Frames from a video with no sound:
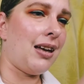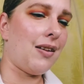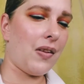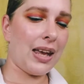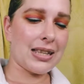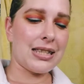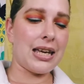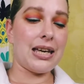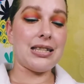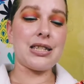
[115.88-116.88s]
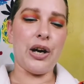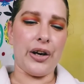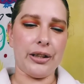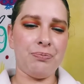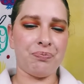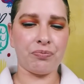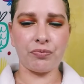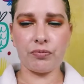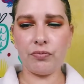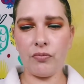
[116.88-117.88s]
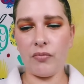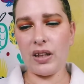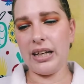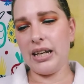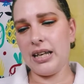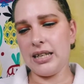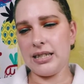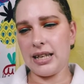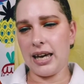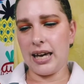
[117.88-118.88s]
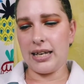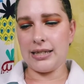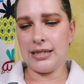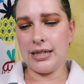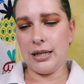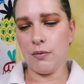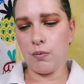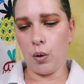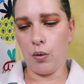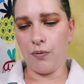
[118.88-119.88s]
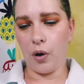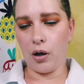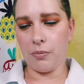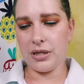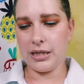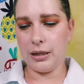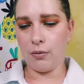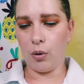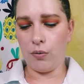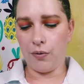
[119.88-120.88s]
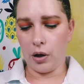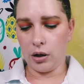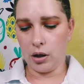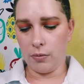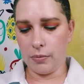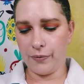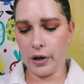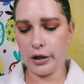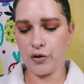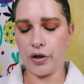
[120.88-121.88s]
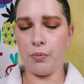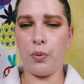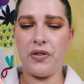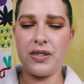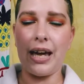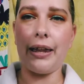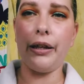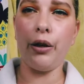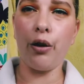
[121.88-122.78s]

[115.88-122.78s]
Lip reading: The next thing is gone. It is a Z Roll Farm fried shrimp with salad